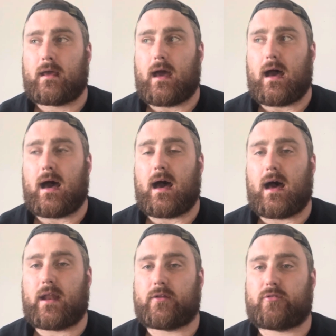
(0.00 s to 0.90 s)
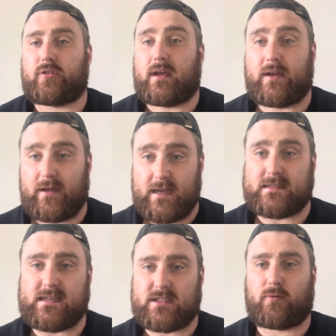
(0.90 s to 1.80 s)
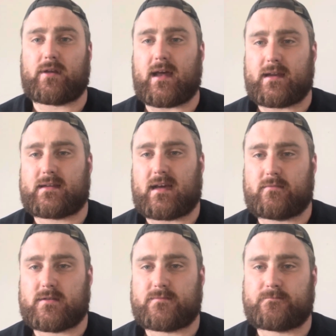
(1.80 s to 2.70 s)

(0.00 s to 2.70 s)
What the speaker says: And here it is. Here's the 190 attempt.